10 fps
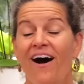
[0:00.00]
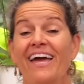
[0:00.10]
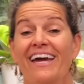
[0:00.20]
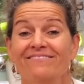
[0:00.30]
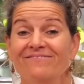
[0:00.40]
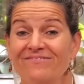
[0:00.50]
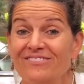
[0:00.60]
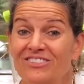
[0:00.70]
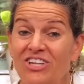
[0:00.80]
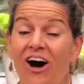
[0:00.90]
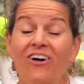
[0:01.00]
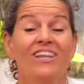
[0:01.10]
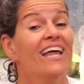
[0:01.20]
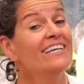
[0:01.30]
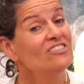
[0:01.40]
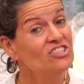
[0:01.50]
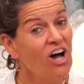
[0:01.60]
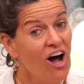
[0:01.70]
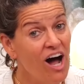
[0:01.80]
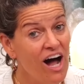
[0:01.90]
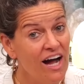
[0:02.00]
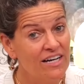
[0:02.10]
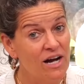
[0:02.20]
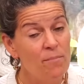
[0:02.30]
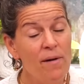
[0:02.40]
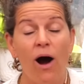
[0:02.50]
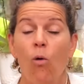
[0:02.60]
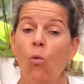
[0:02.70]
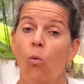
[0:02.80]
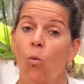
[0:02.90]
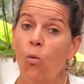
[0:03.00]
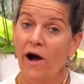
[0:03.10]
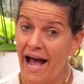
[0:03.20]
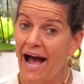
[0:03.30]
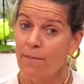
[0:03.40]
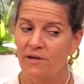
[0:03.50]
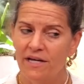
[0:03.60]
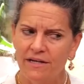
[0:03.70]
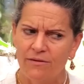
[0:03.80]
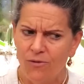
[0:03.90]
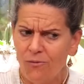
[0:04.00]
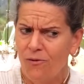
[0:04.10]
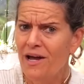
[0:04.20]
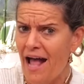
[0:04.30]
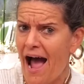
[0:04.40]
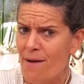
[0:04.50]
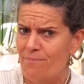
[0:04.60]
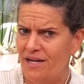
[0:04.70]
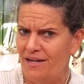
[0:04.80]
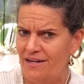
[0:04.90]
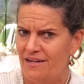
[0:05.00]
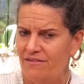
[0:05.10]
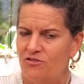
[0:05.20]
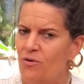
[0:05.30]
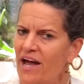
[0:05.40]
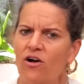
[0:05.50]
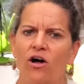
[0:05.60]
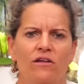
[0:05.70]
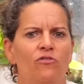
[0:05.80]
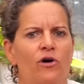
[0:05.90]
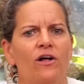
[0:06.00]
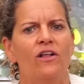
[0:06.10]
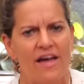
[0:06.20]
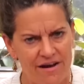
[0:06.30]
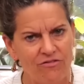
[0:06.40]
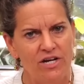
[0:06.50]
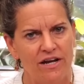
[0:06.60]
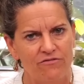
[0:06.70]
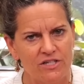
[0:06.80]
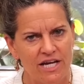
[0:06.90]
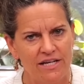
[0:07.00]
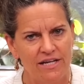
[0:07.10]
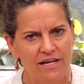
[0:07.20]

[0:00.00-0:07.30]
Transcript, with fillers: Okay, so let's talk about what happened, what would happen if you had olive oil every day for 10